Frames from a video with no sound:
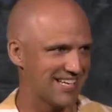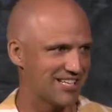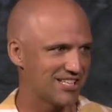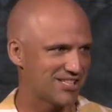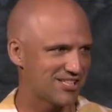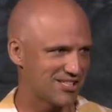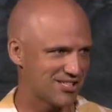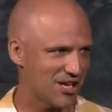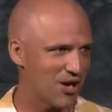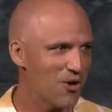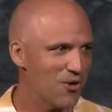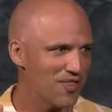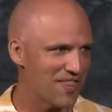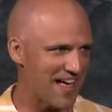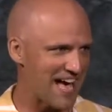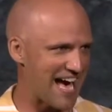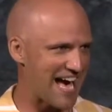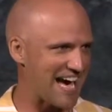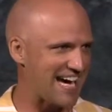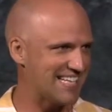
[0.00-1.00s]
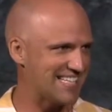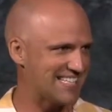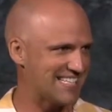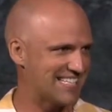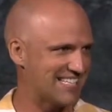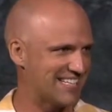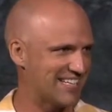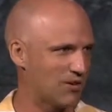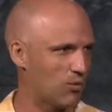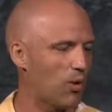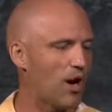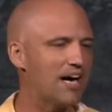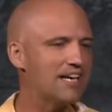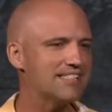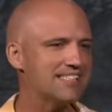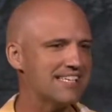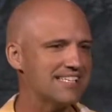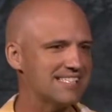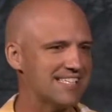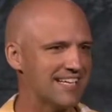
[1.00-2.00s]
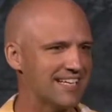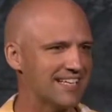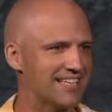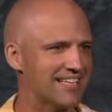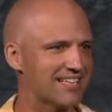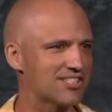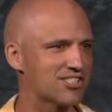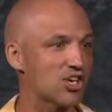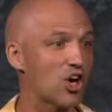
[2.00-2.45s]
so that, why is he telling us